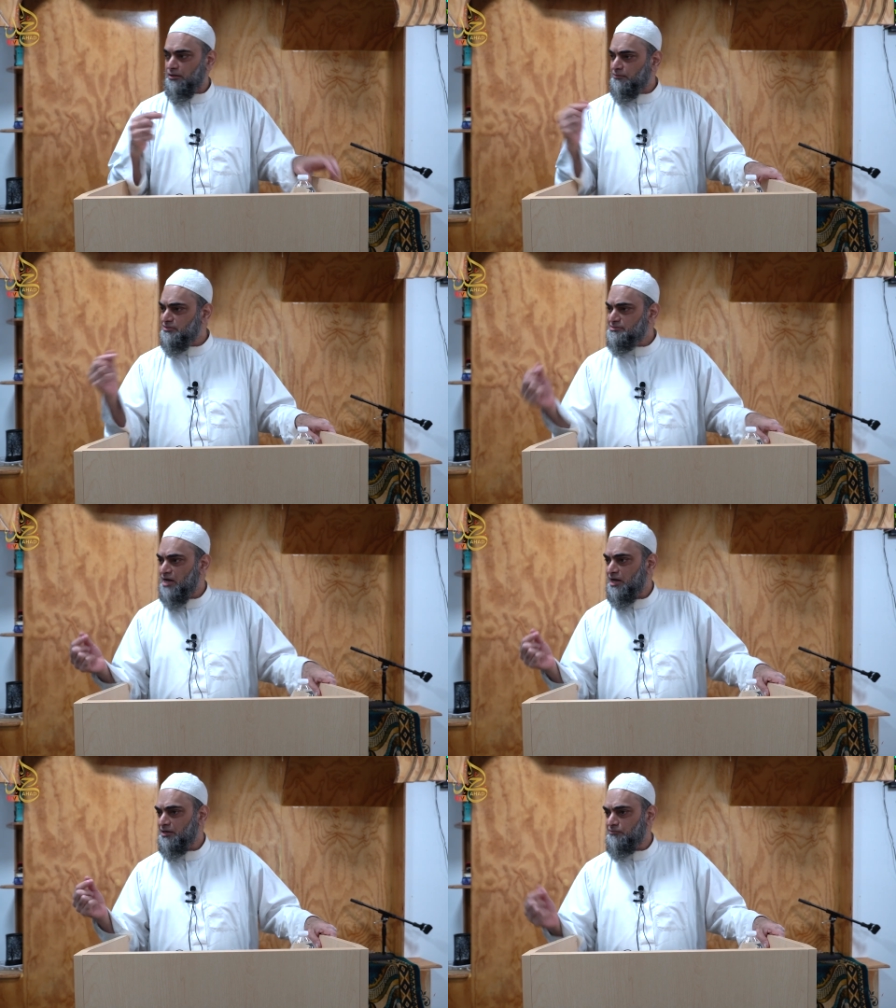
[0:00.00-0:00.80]
We
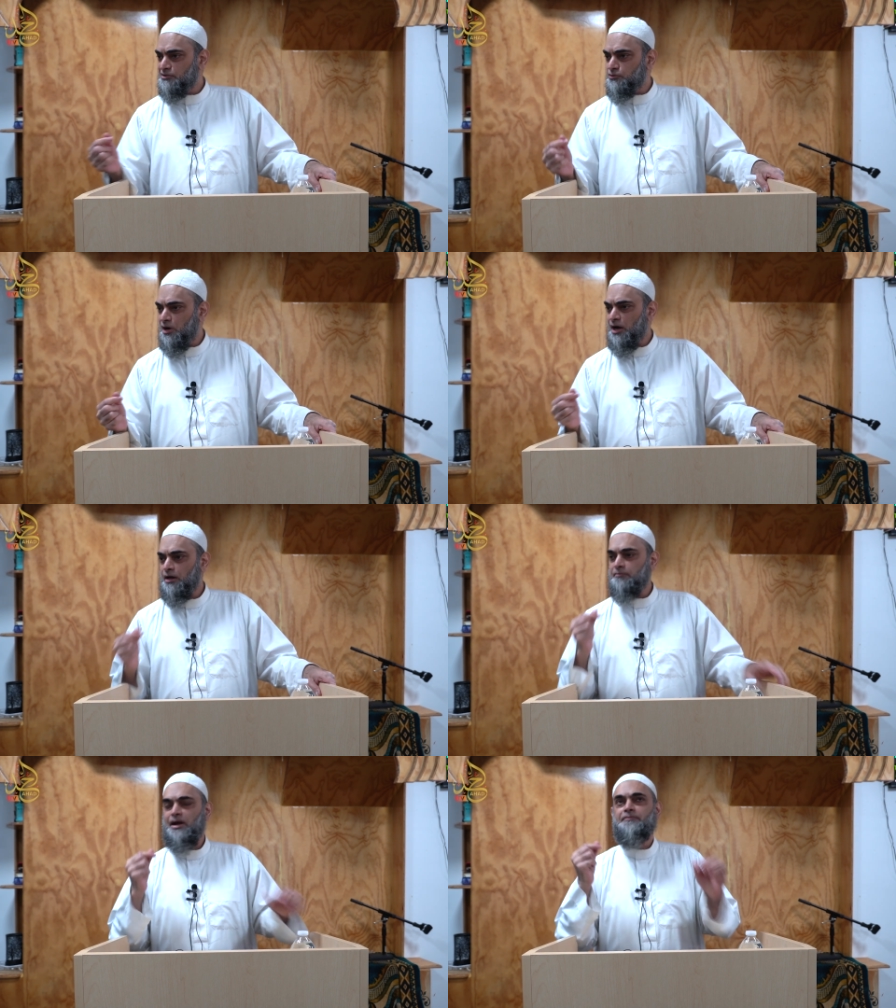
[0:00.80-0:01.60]
start our
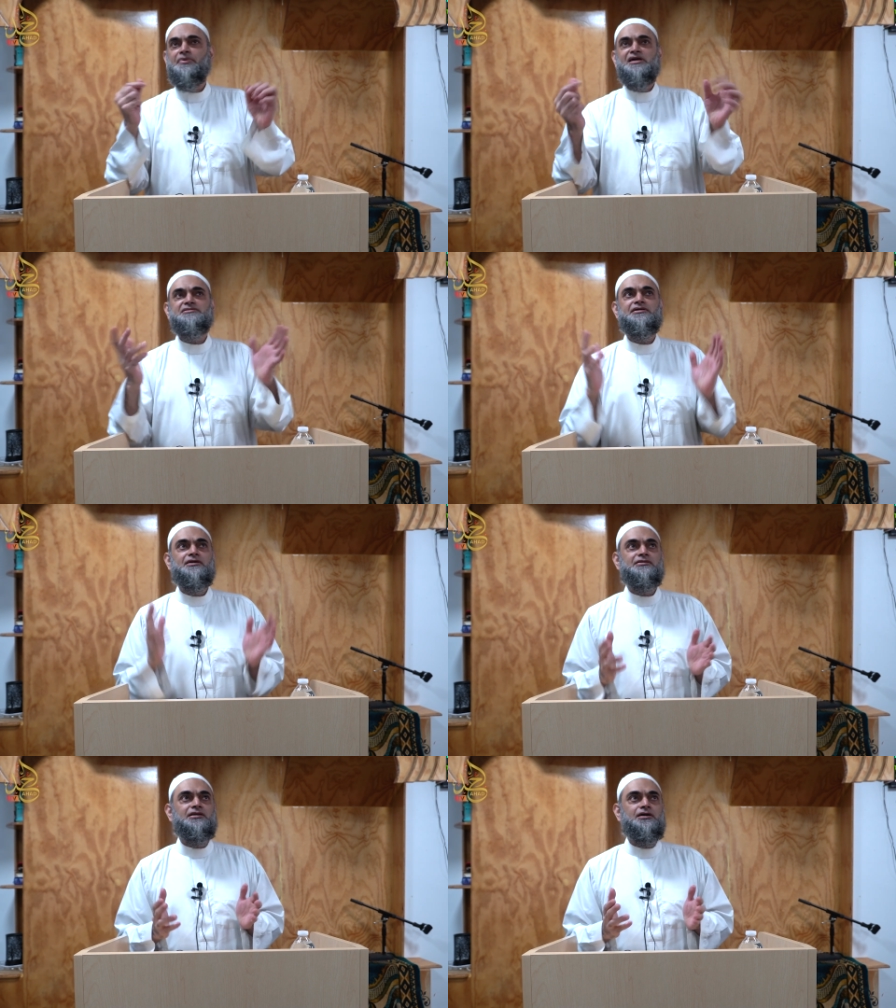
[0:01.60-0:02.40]
dua by praising
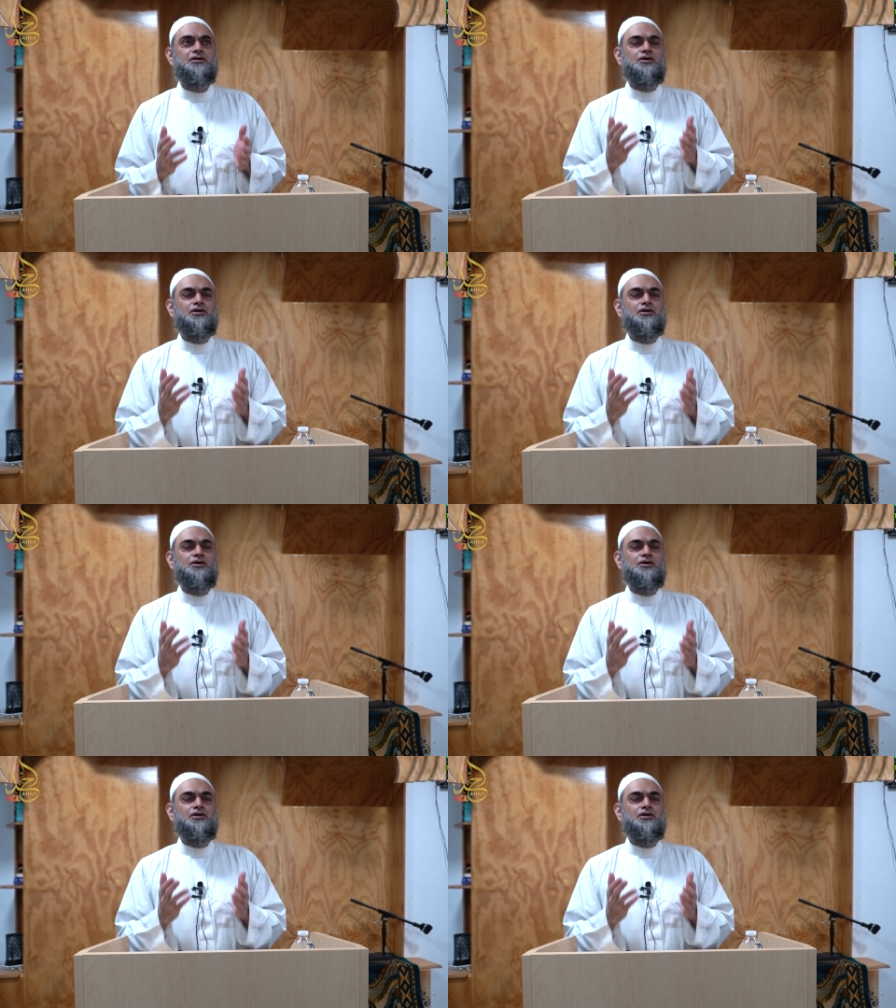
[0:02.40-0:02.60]
Allah.